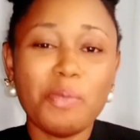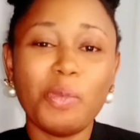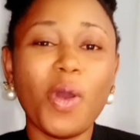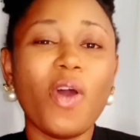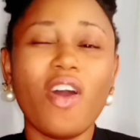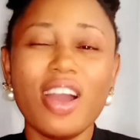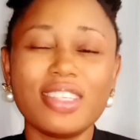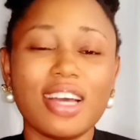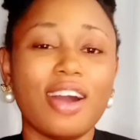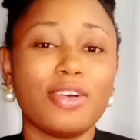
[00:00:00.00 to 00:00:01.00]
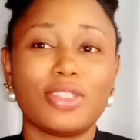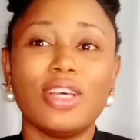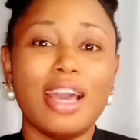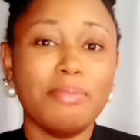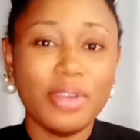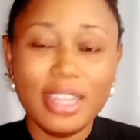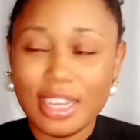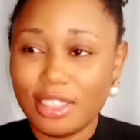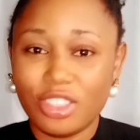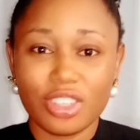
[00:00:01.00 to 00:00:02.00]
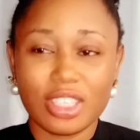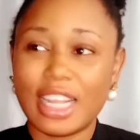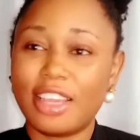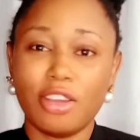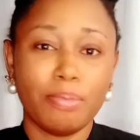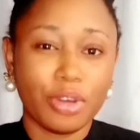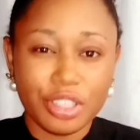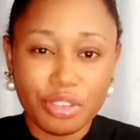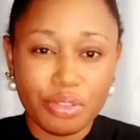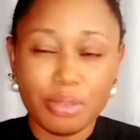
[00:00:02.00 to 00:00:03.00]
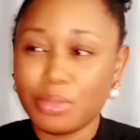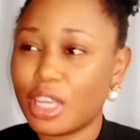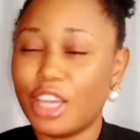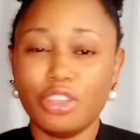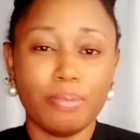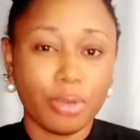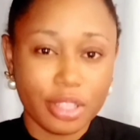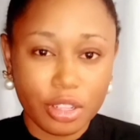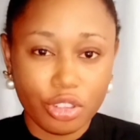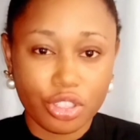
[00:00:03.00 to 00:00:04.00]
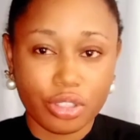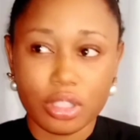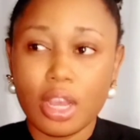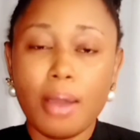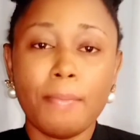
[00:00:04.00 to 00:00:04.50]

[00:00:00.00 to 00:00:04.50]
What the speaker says: But oils are also emollients, just like your body creams and your body lotions.